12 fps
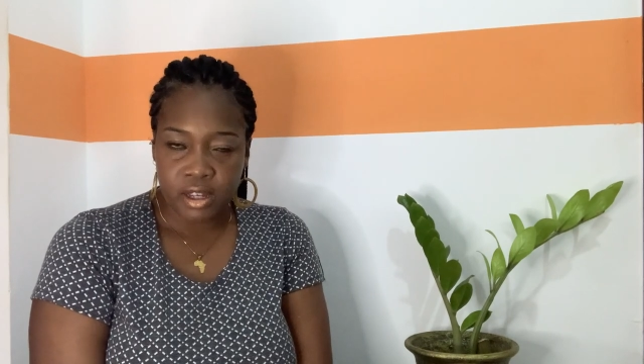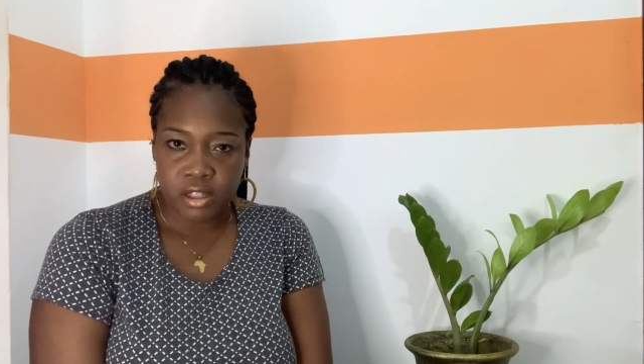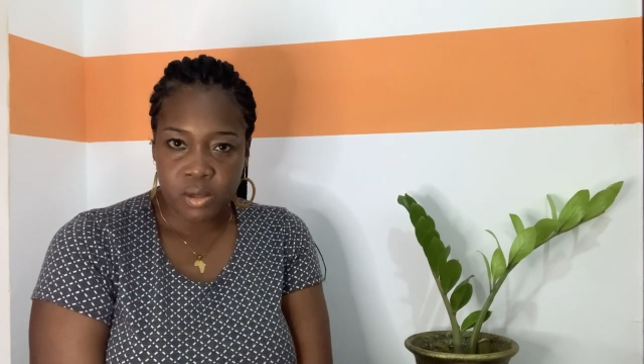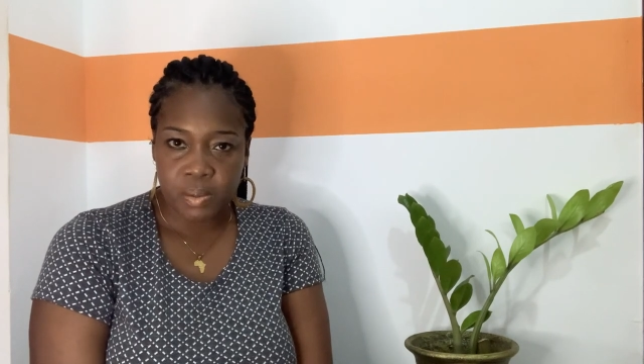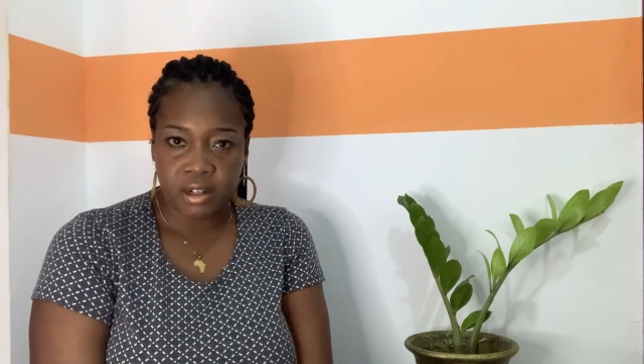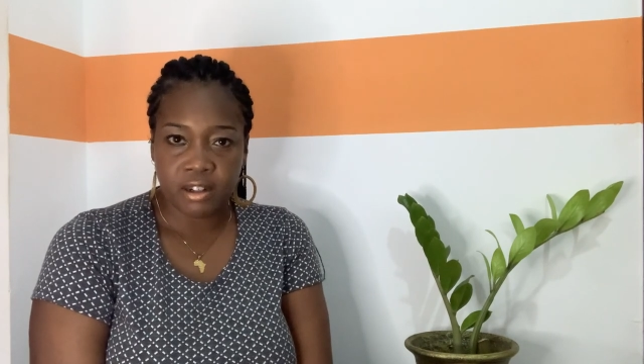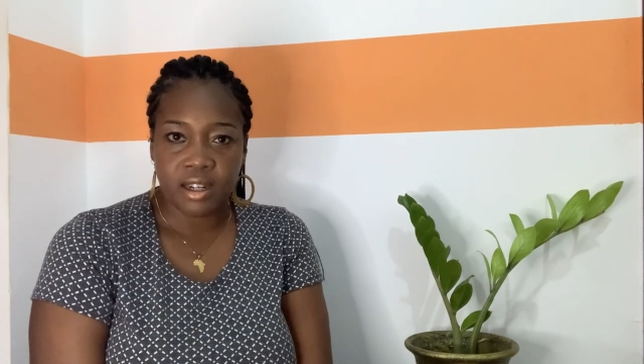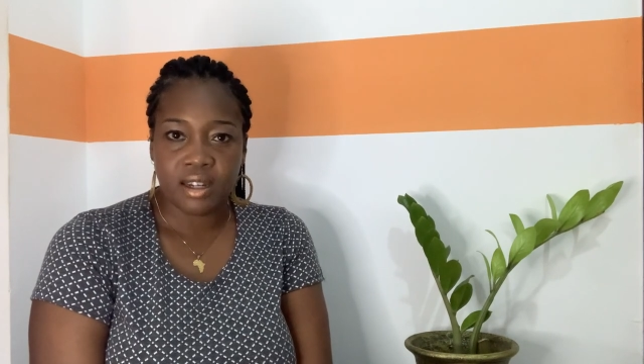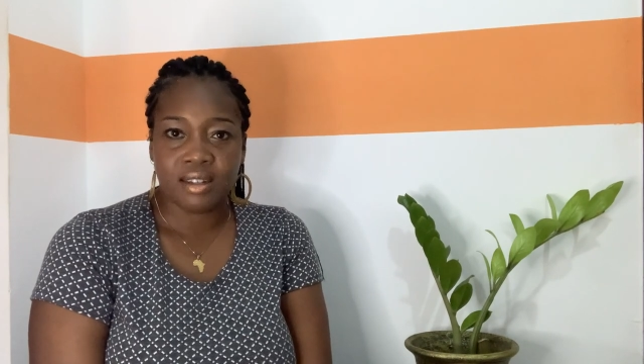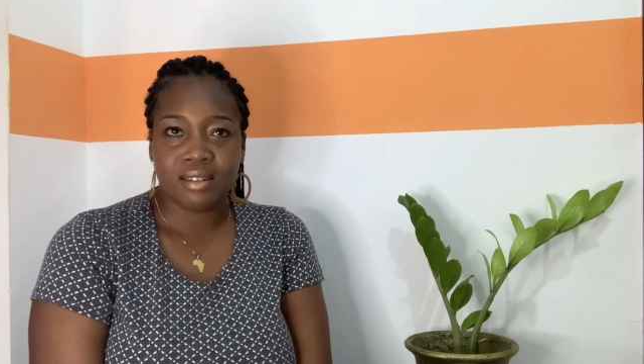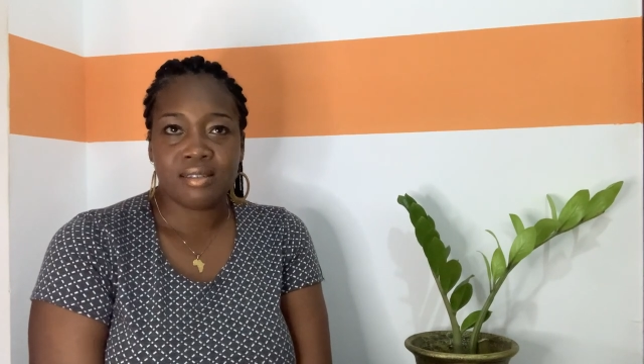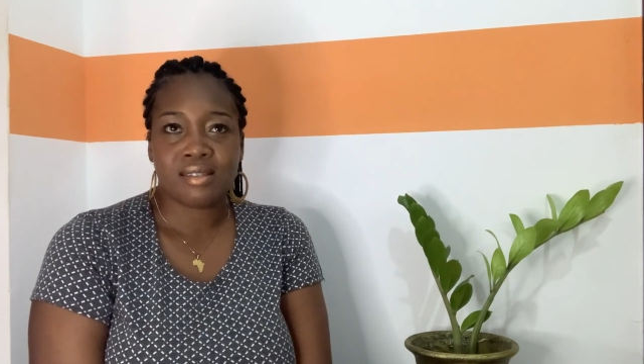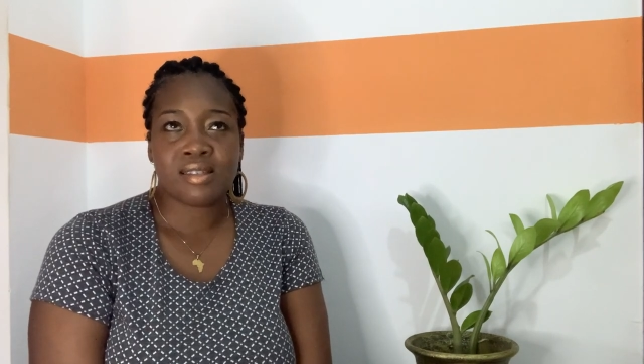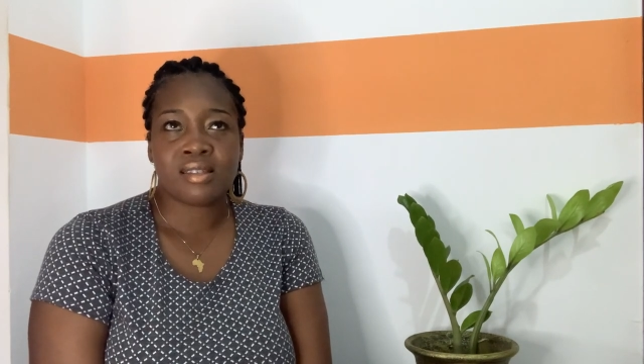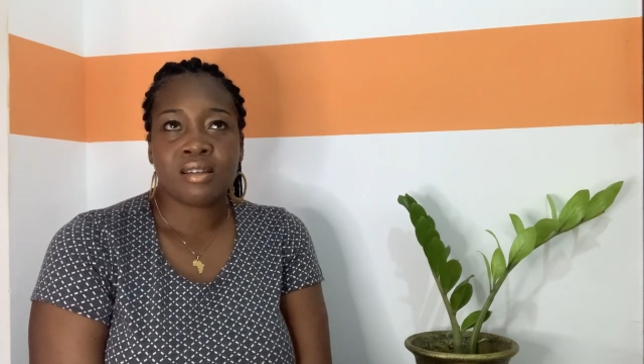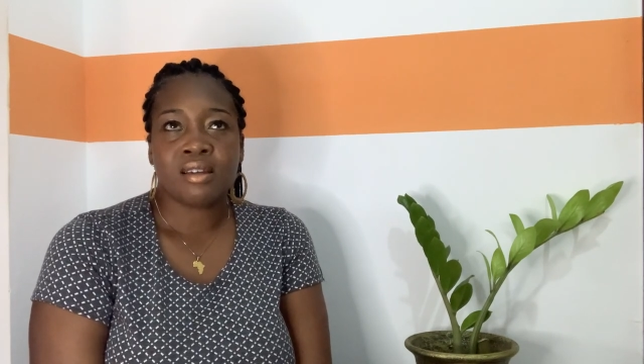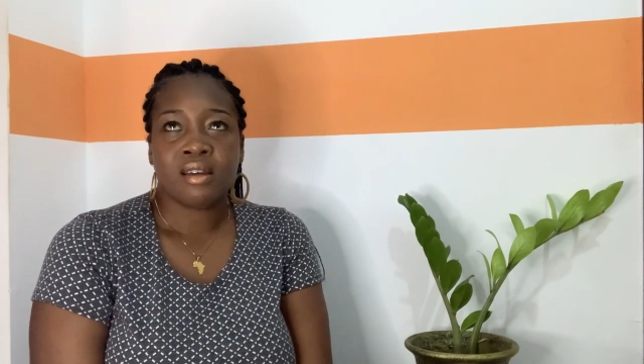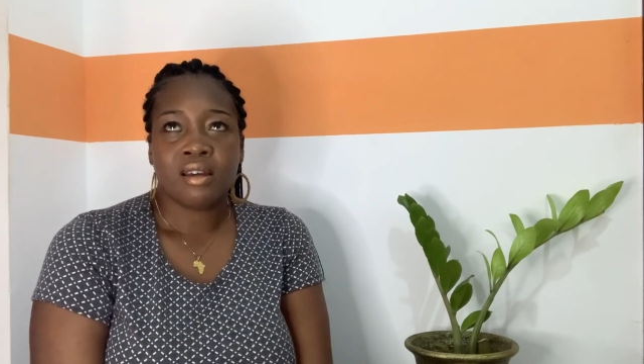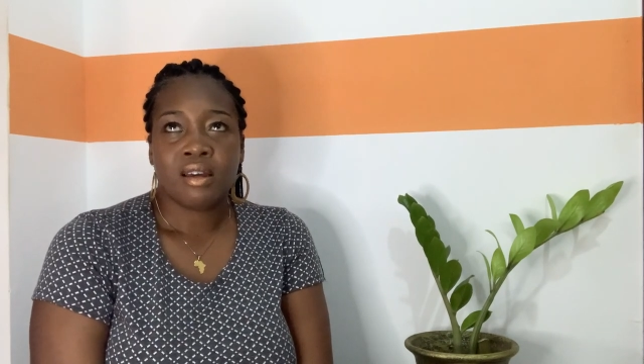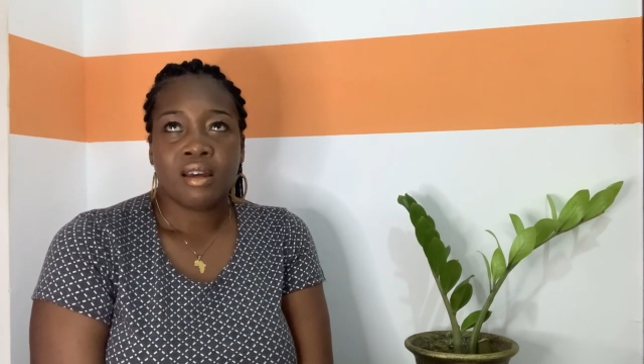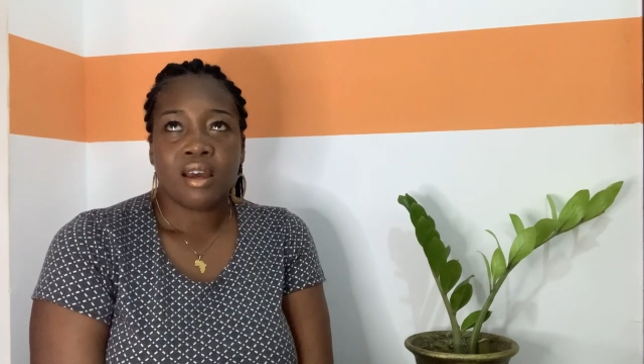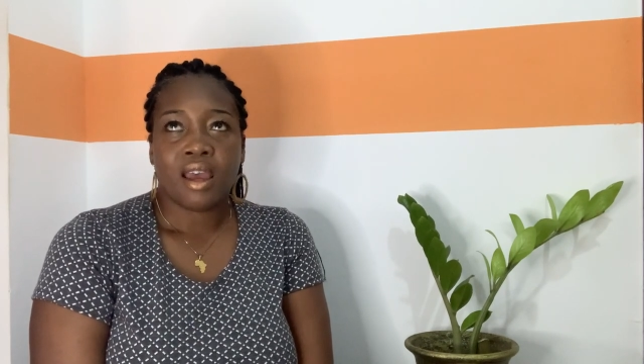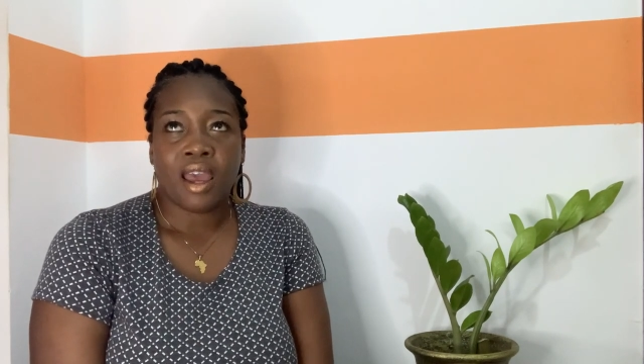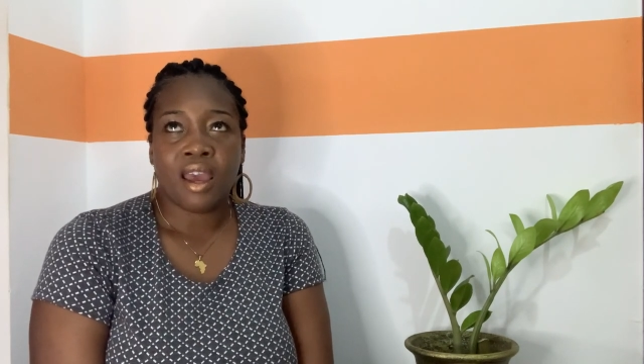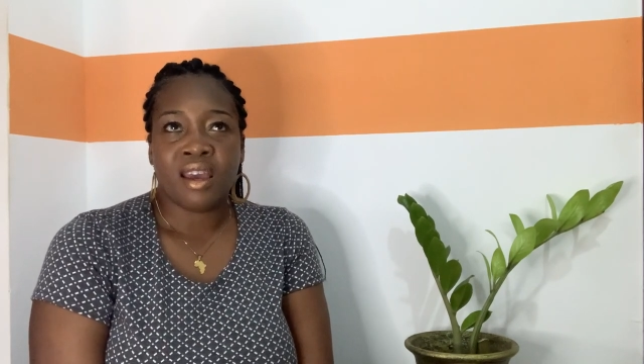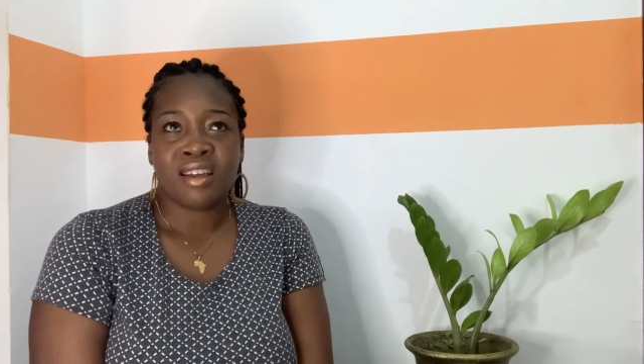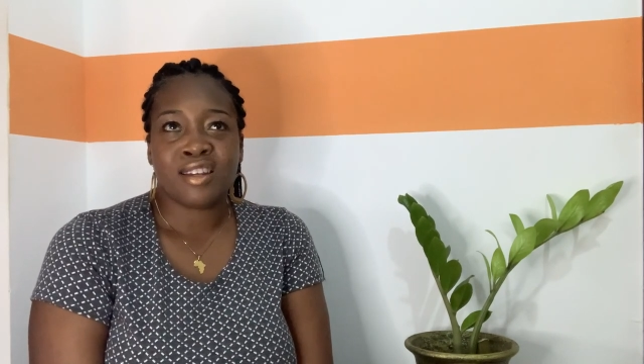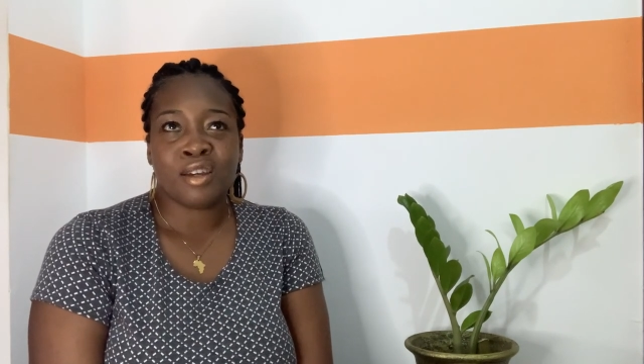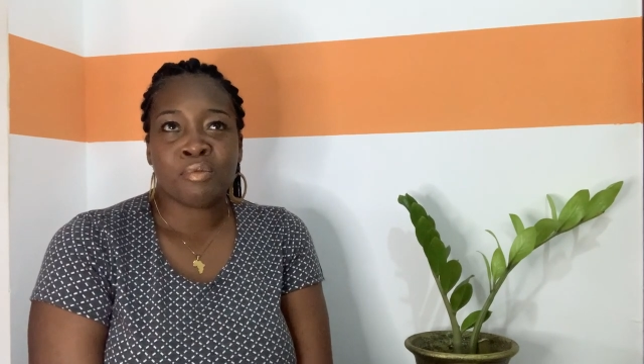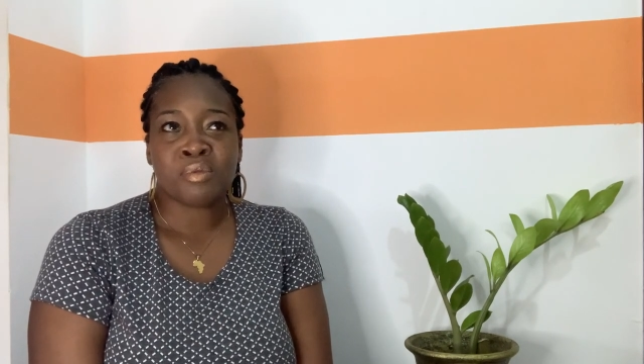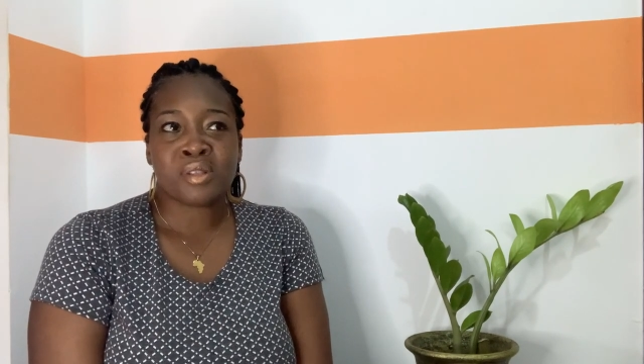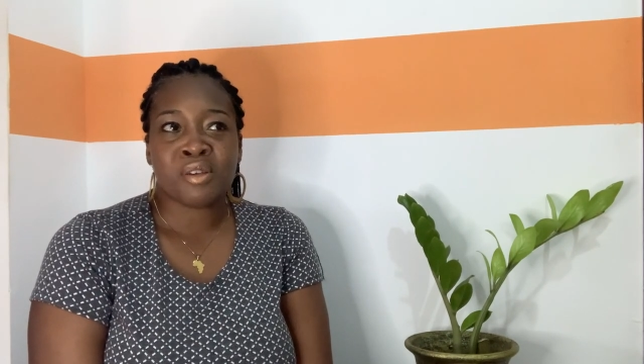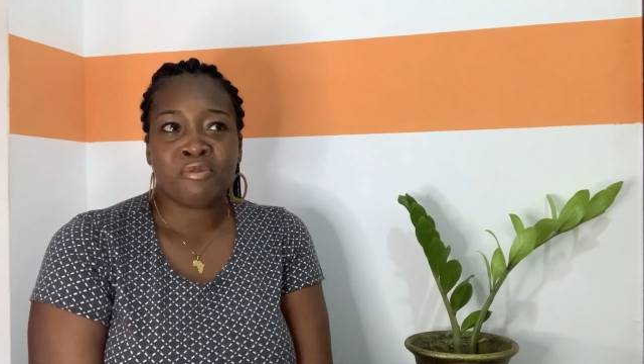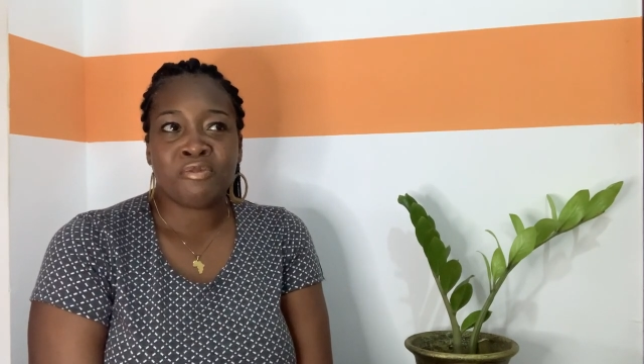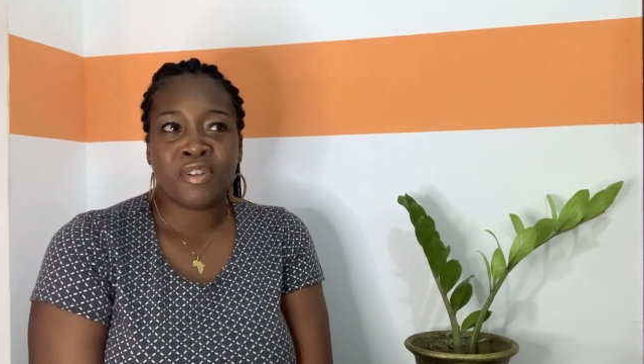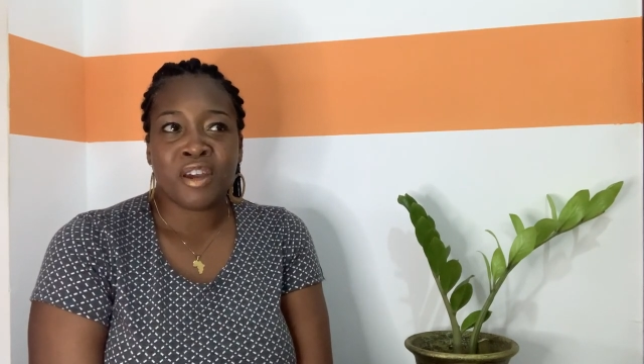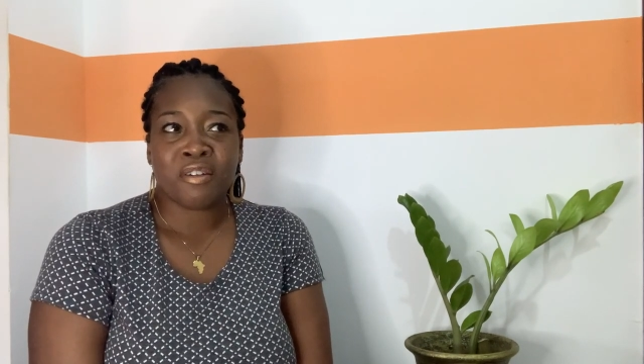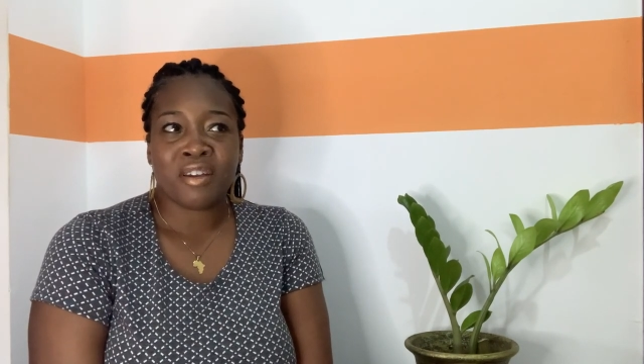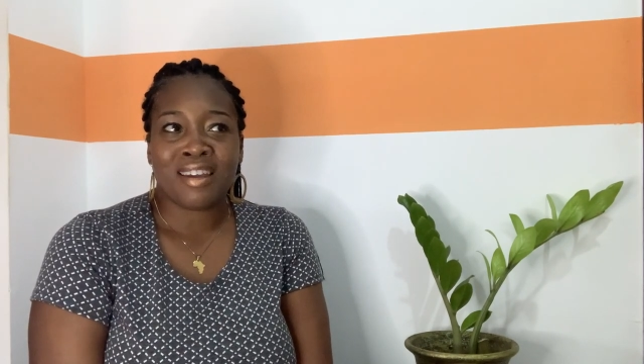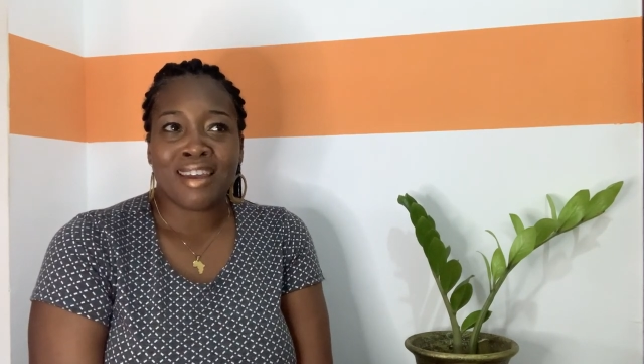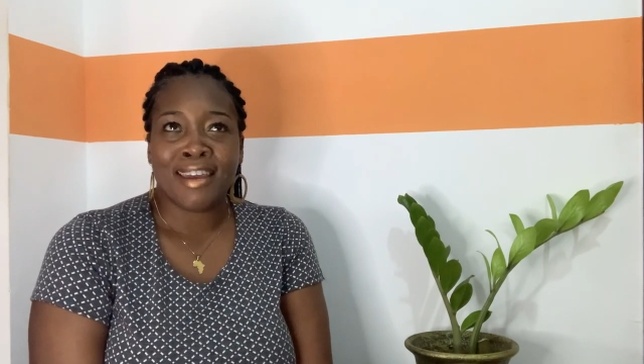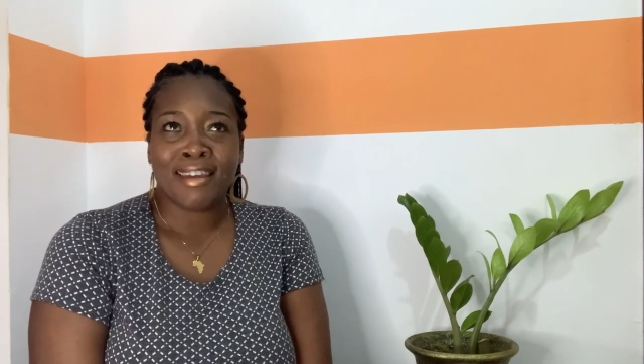experience, and it was a very